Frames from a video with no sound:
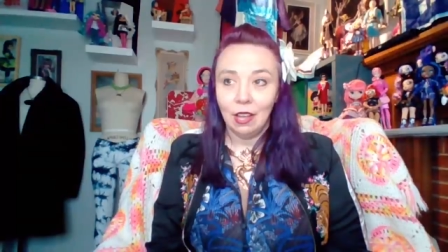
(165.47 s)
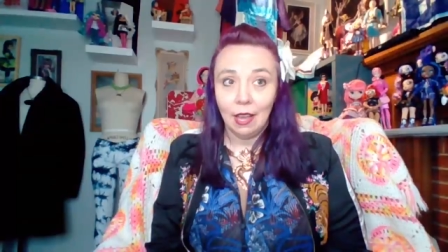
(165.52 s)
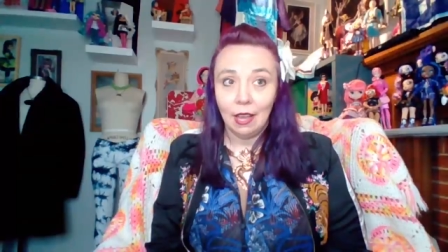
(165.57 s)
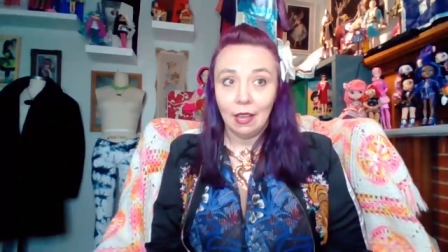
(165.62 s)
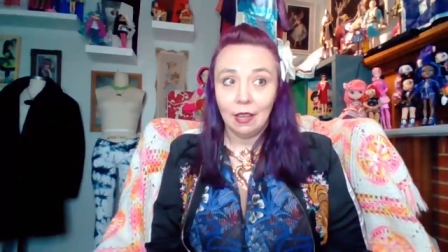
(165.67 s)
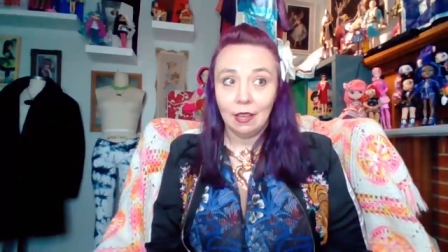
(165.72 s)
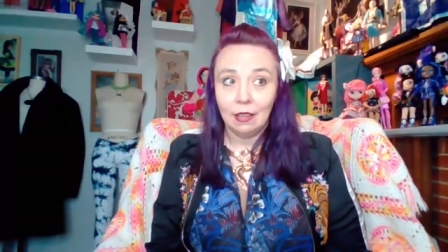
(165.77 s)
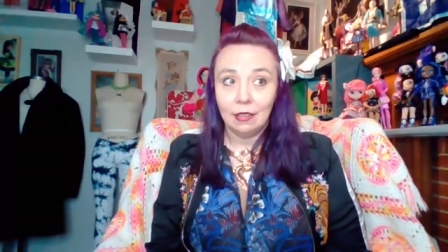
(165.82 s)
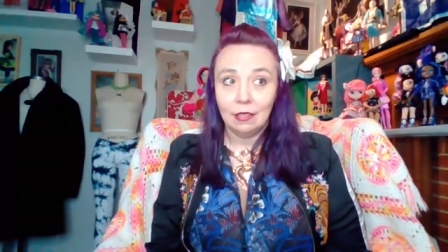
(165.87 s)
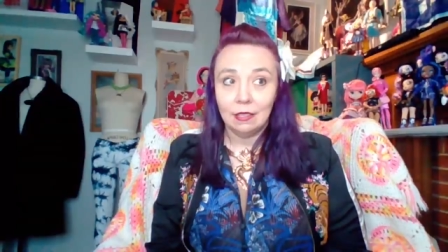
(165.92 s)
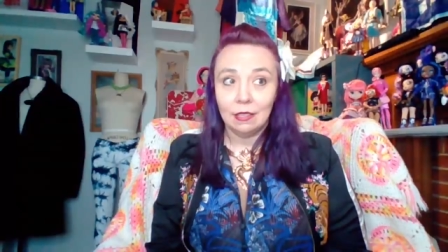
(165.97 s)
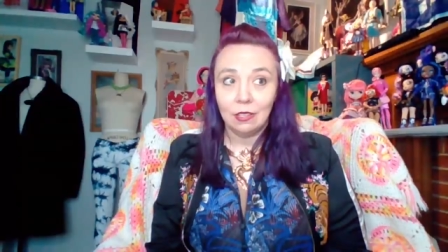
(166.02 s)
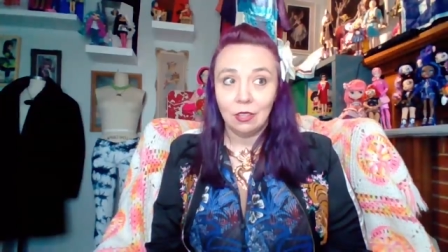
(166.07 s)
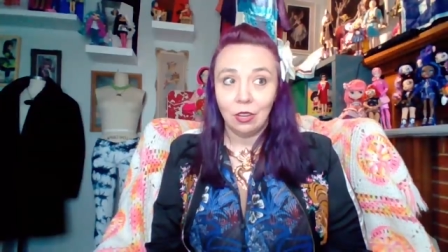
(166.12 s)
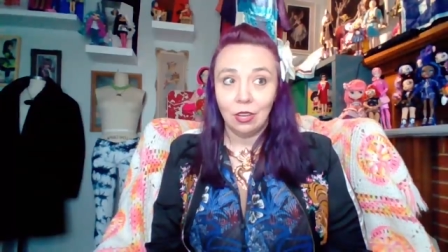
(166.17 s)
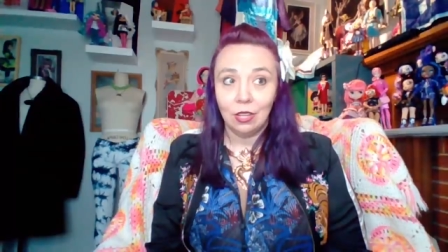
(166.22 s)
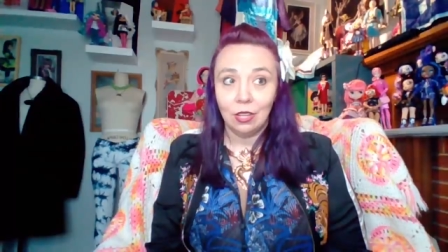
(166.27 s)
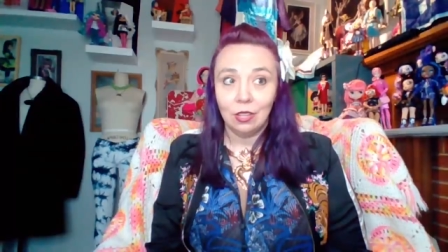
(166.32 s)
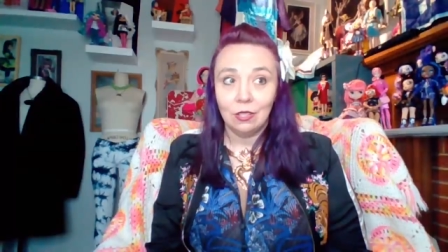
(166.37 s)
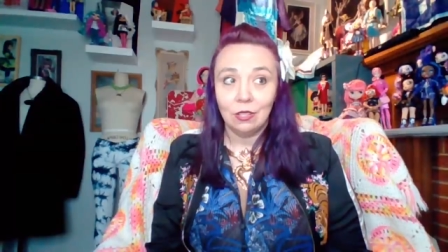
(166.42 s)
and
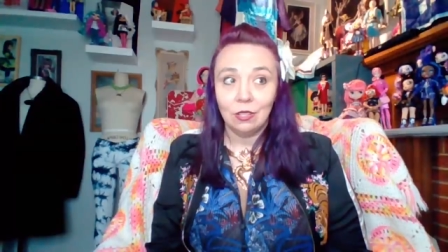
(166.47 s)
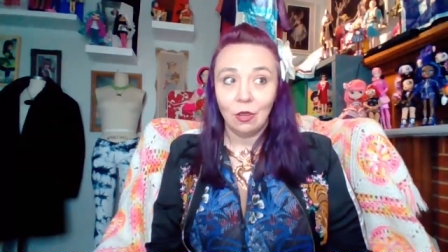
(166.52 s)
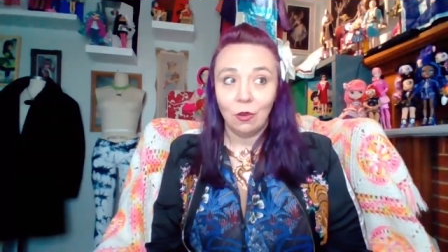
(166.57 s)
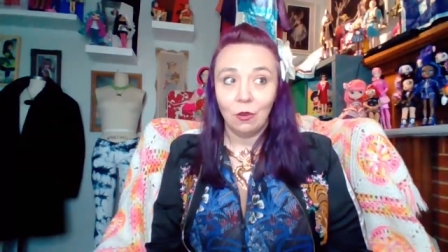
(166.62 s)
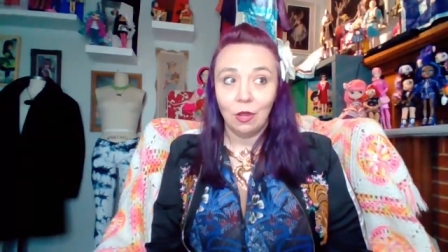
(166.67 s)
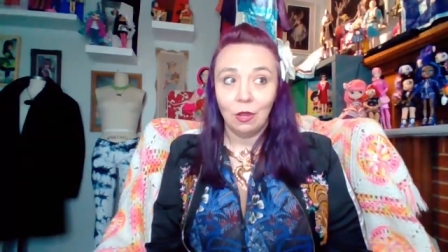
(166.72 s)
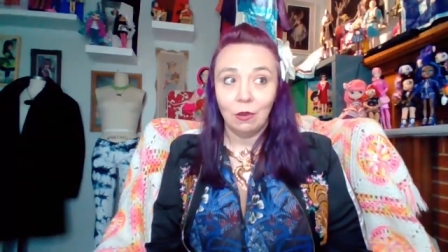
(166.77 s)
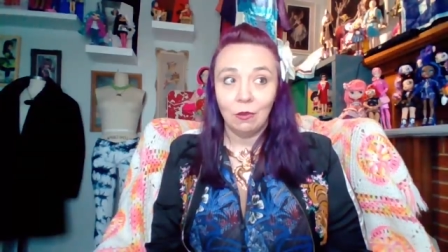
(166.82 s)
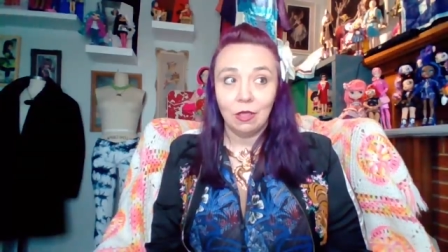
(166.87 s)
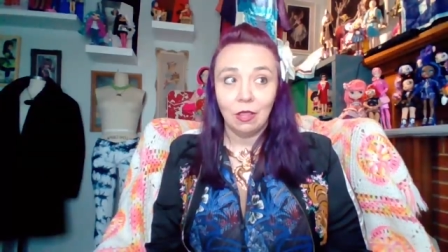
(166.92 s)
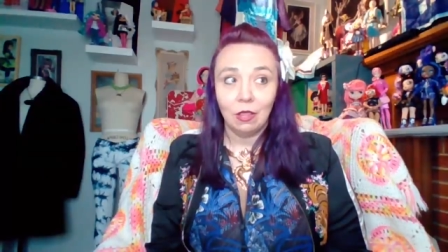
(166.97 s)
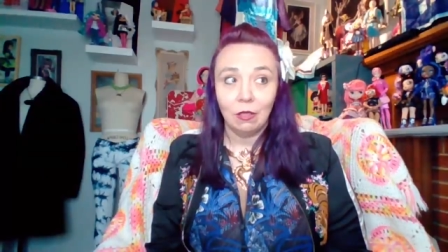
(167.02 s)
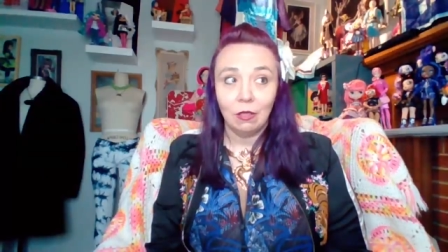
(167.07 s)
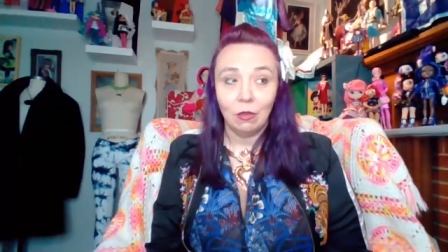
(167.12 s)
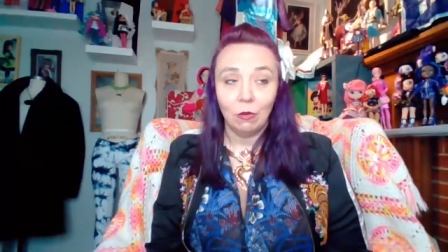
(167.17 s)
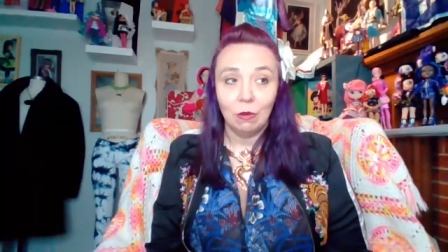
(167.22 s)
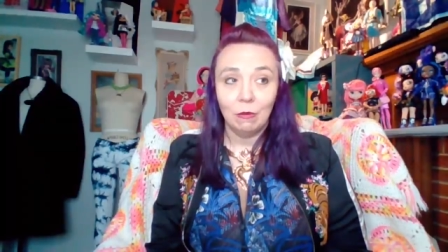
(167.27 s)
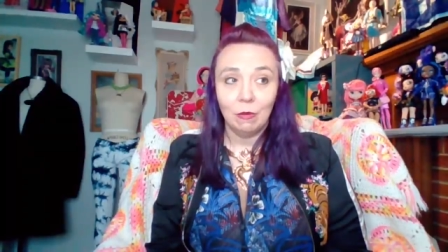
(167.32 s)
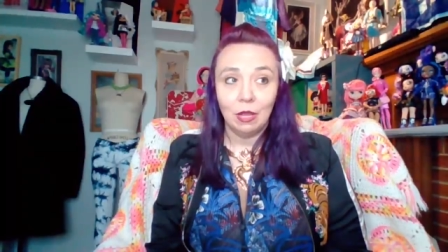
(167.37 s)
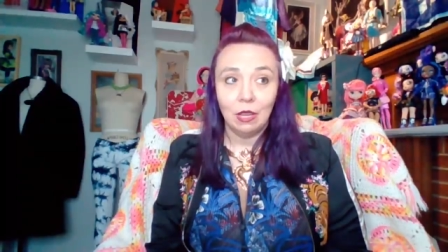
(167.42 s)
started sewing with
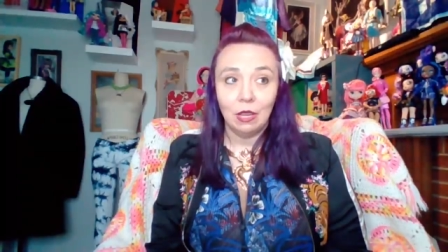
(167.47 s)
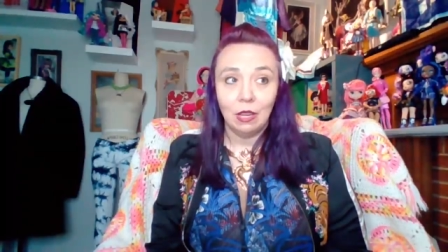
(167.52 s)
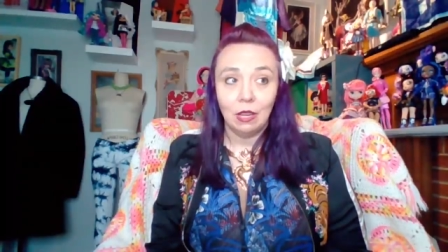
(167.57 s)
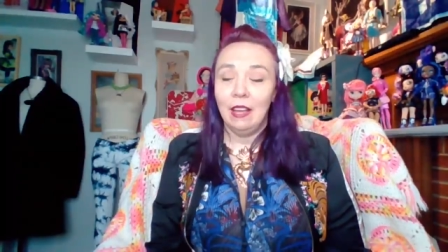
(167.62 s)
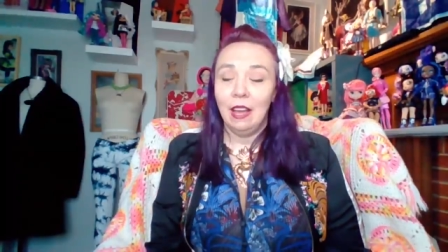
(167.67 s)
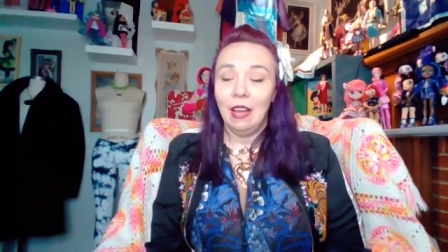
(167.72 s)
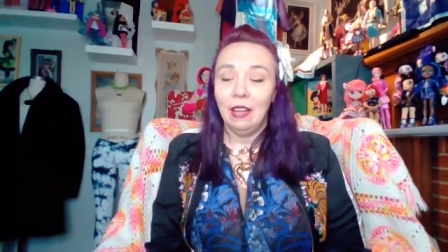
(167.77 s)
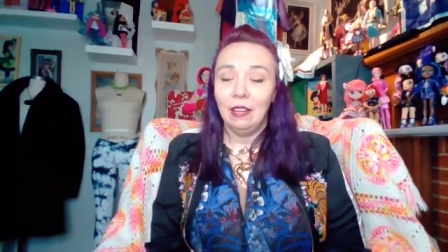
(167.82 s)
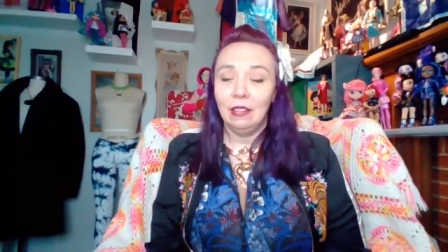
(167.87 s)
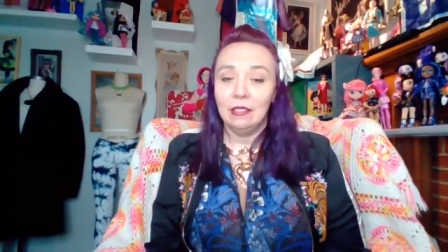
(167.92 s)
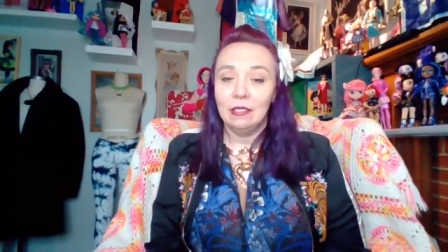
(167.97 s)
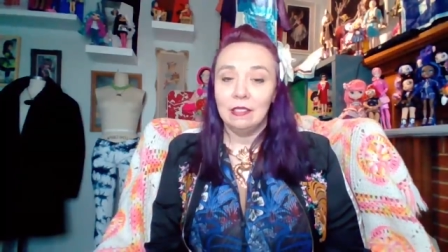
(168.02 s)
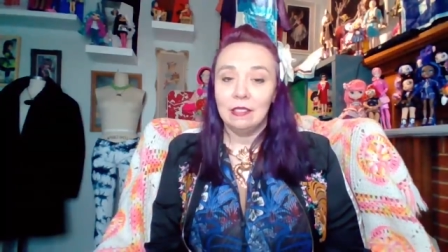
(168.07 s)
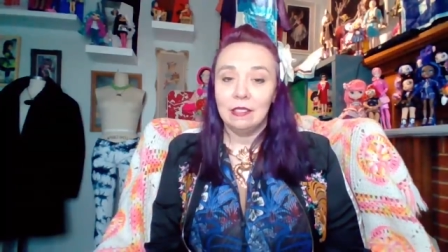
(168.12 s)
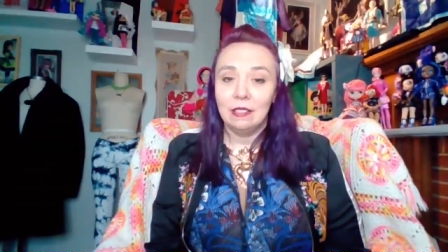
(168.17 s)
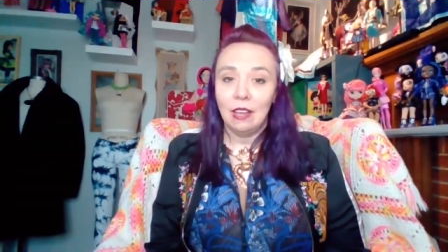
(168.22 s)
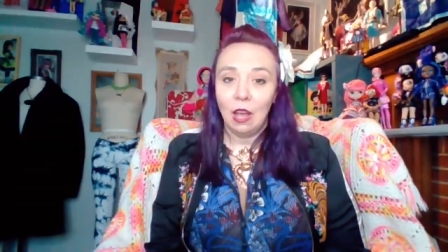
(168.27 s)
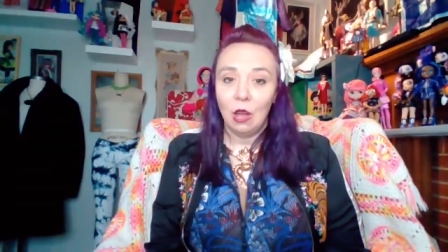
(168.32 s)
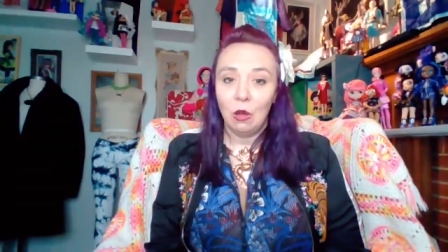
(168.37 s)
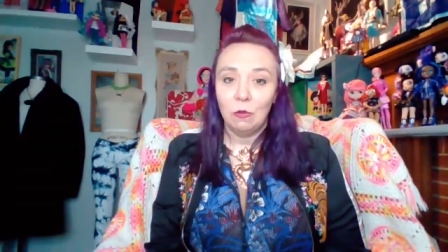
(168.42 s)
other women, and that
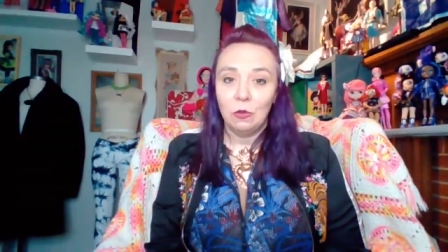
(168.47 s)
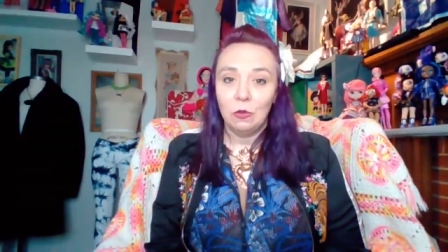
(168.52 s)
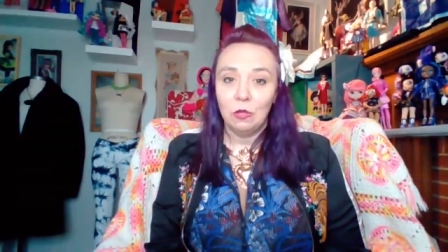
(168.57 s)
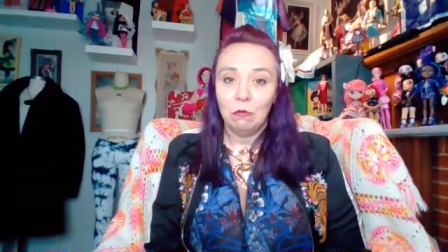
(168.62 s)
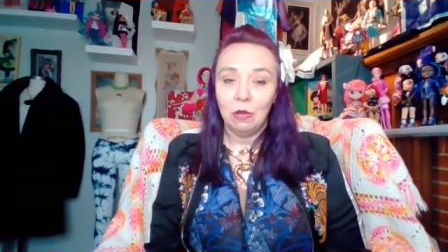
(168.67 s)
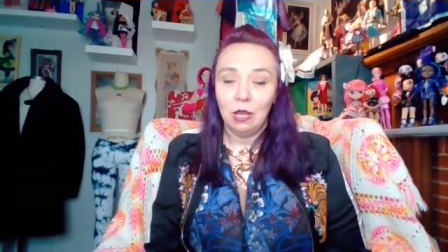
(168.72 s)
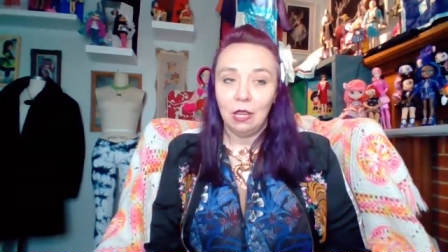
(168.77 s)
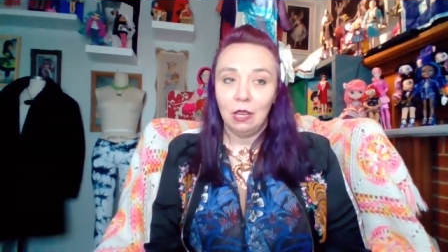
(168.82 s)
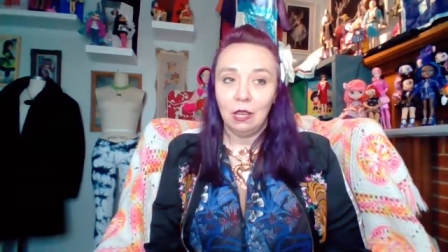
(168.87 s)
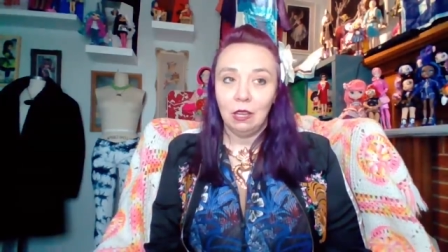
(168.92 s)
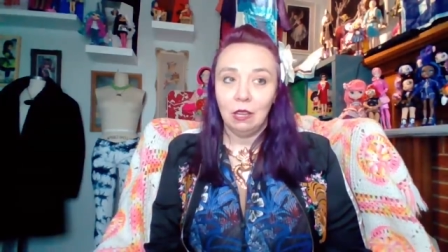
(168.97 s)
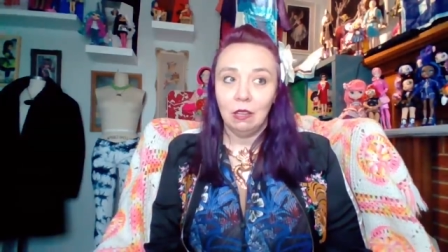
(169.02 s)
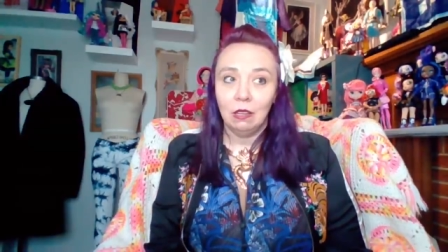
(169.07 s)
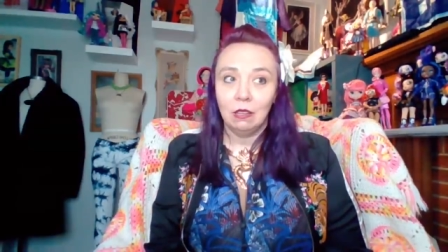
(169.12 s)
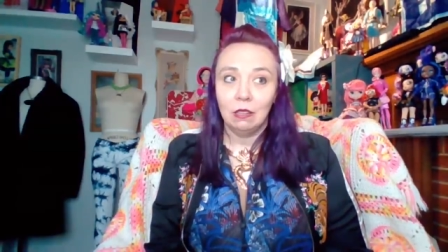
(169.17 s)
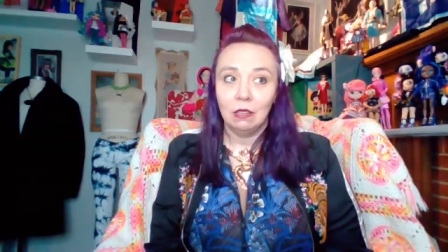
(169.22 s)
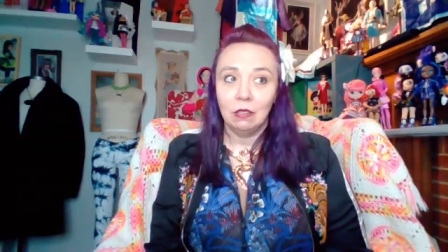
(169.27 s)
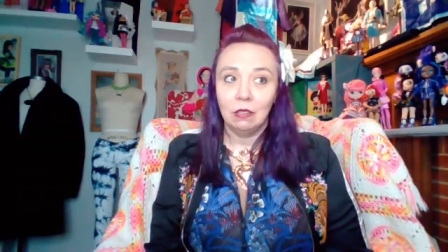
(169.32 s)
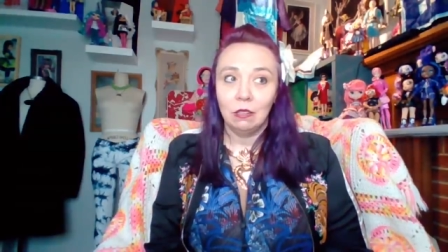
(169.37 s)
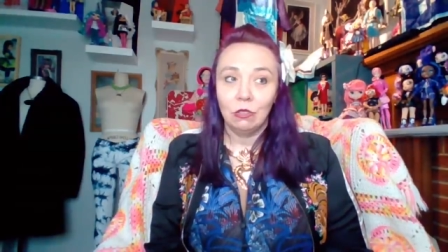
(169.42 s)
helped me